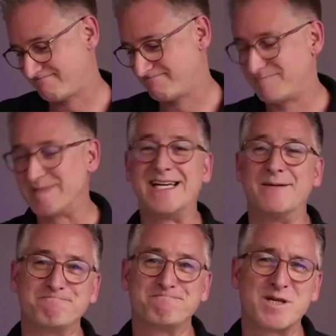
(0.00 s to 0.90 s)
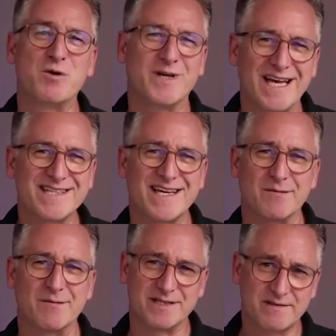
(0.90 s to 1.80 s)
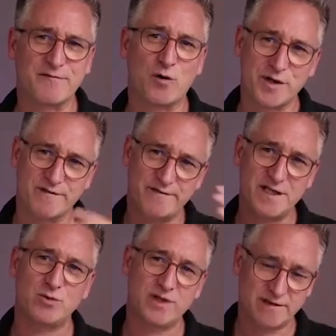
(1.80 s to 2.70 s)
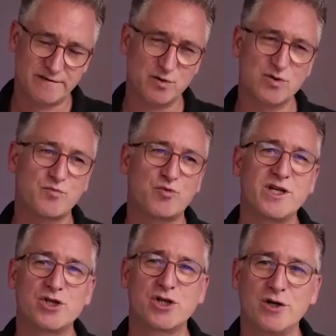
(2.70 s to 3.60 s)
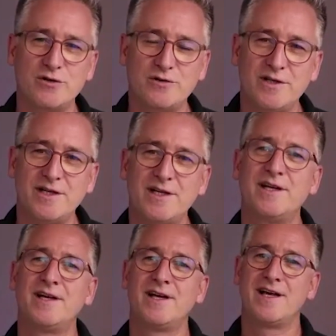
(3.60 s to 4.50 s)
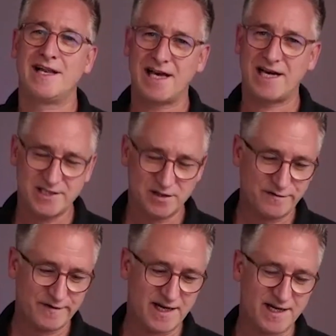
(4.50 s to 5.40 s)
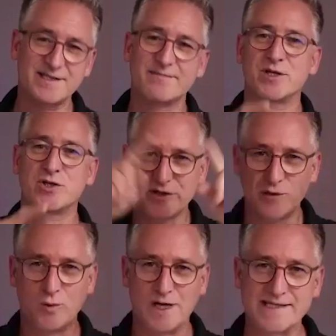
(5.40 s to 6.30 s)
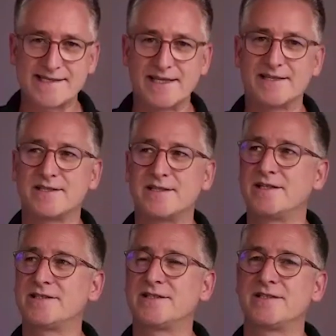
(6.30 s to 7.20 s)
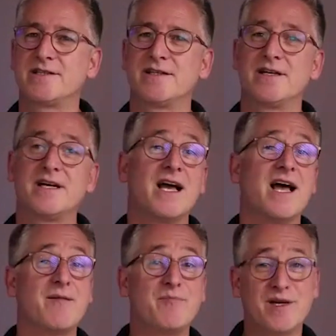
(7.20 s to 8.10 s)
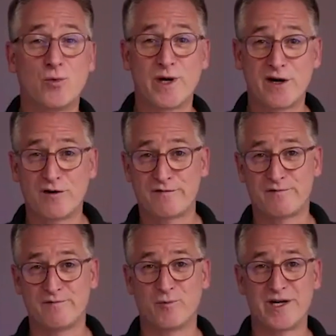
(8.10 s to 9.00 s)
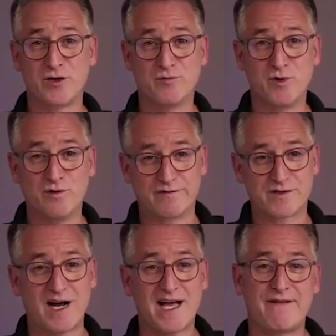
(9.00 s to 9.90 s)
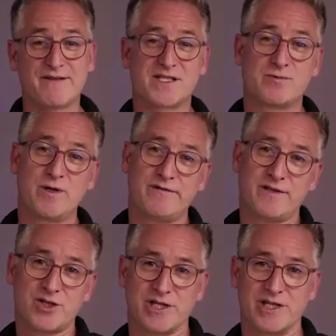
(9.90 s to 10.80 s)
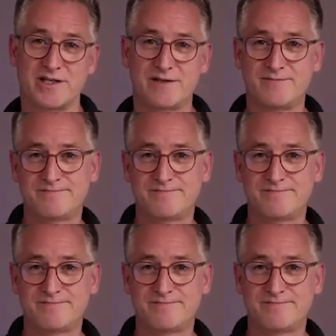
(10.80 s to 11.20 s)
But yeah, so we get there. But for the video interviews pre-show, light your face, make sure you're well centered, and be aware of where you move. So I have a swivel chair.